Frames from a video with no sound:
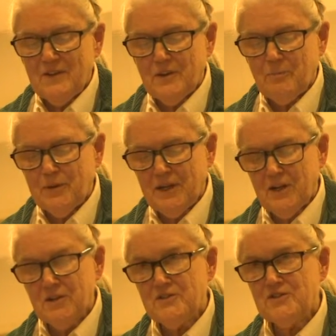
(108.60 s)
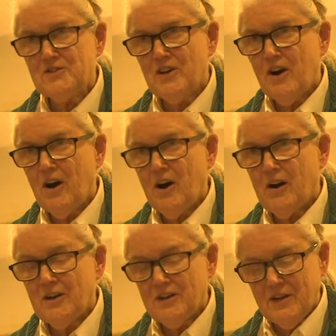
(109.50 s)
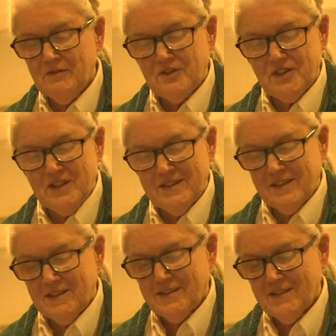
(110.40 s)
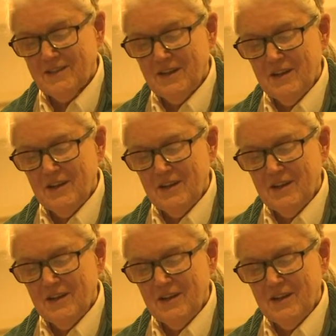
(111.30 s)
The pierced heart of Jesus